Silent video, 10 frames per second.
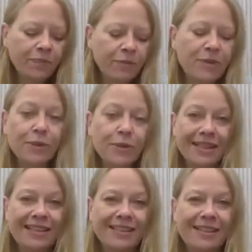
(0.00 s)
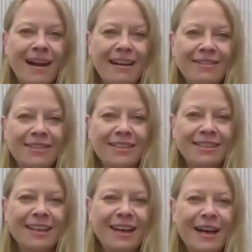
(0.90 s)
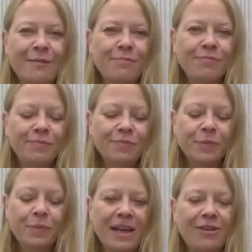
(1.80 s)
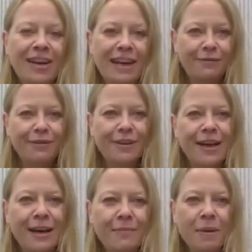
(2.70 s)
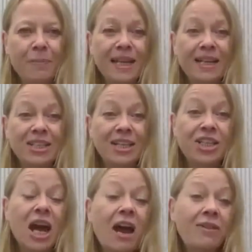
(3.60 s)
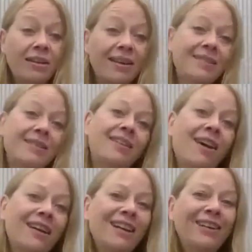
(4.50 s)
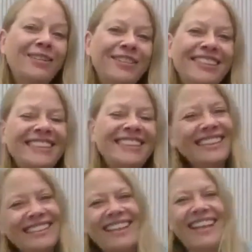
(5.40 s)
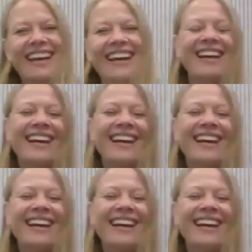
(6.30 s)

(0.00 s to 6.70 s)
resources around where you live, and potentially sharing things like dining halls and things like that.